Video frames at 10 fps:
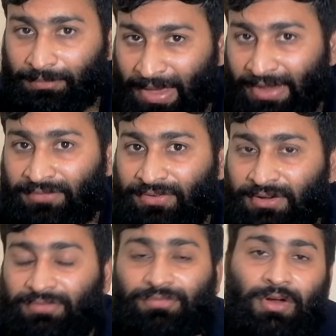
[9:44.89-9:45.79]

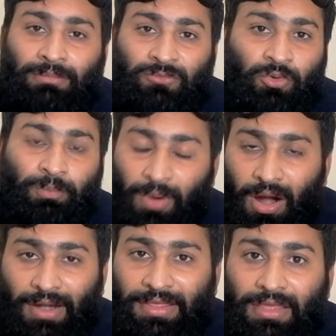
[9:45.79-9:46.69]
benefit from your
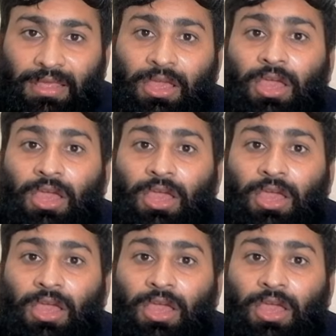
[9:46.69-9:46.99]
body,